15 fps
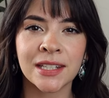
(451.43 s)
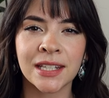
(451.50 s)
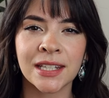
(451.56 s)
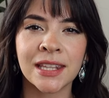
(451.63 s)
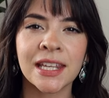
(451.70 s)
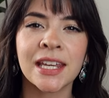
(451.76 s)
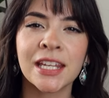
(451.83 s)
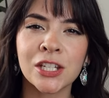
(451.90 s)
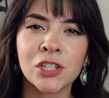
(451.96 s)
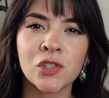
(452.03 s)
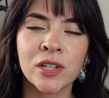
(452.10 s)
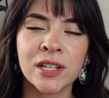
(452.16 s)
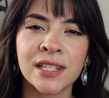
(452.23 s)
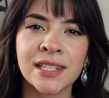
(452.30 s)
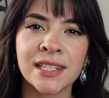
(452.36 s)
like the
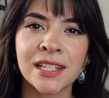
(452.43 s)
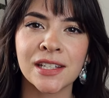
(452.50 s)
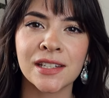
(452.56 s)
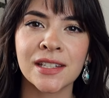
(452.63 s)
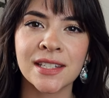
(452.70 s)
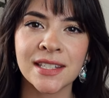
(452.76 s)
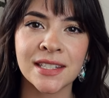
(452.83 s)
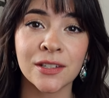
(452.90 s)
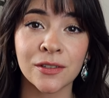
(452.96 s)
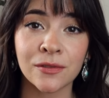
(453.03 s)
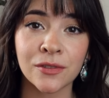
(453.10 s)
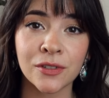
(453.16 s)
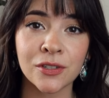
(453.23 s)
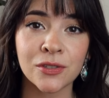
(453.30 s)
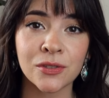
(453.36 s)
interest in the
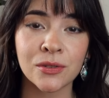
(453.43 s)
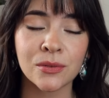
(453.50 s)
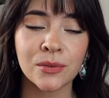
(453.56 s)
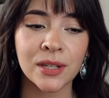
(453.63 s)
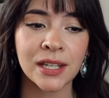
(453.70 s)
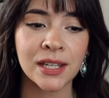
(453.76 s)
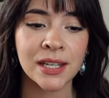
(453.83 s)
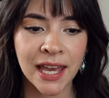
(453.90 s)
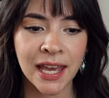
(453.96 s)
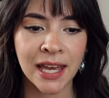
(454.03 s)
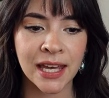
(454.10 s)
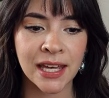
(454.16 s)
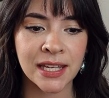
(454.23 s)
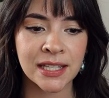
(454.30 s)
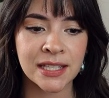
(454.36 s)
silver jewelry
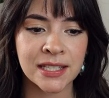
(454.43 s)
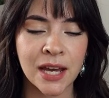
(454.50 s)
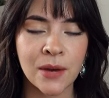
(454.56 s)
and